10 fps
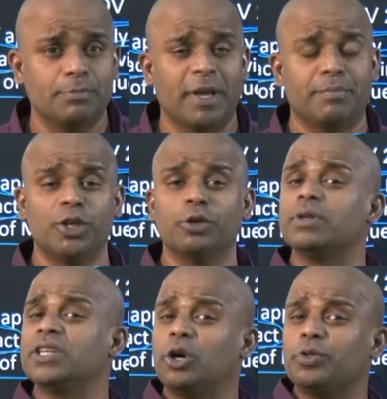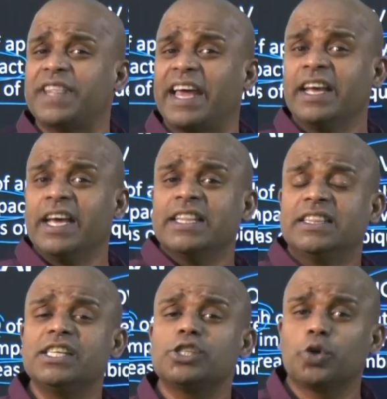paper, you'll note that
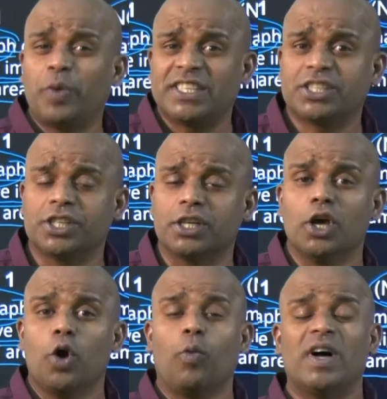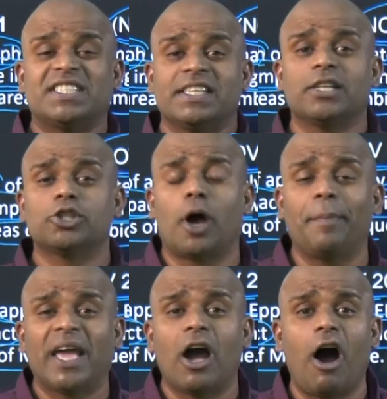this question was in the
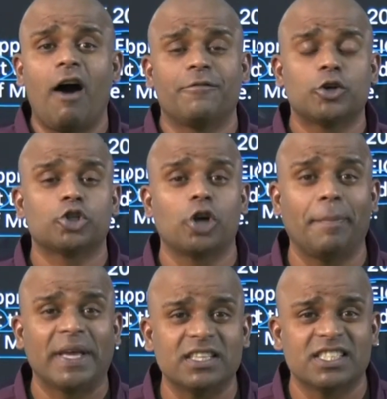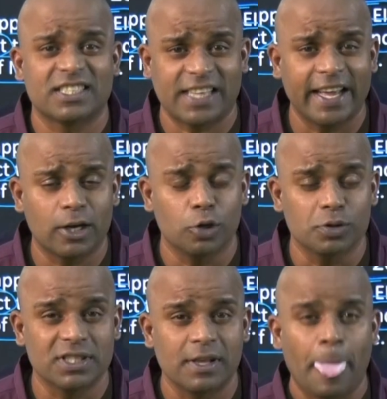topic of tropical
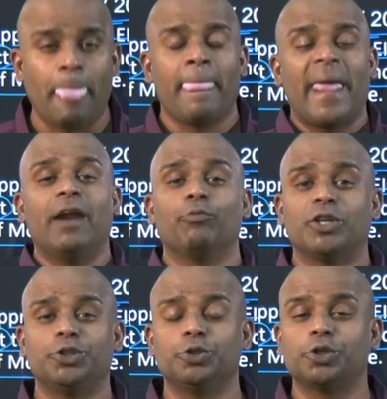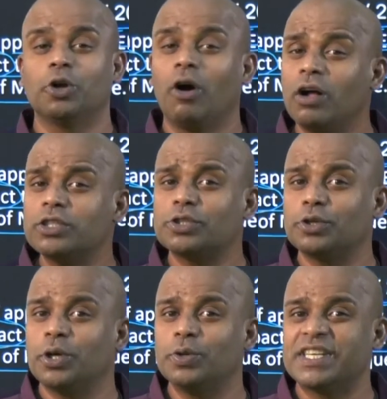cyclones. And what you should also
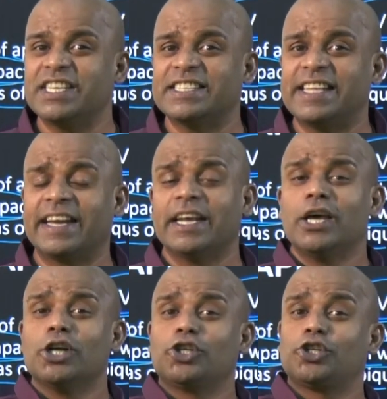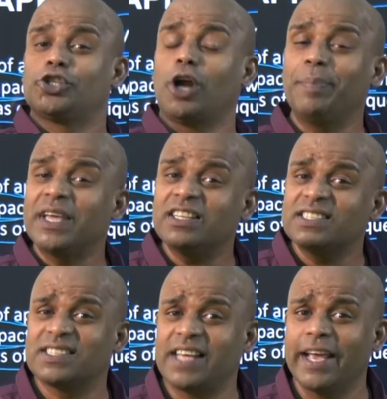note is that tropical
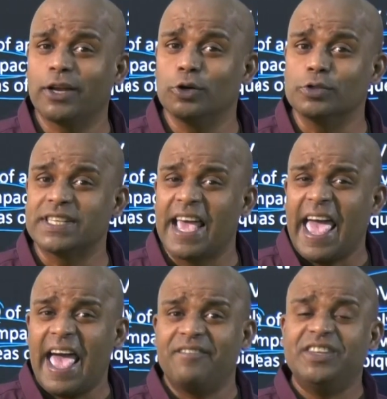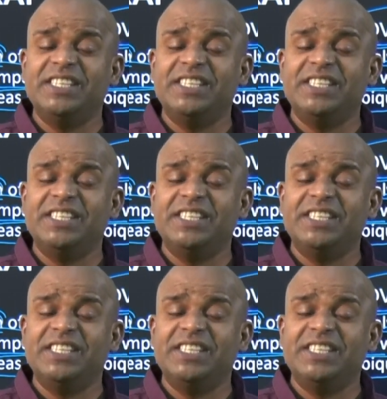cyclones have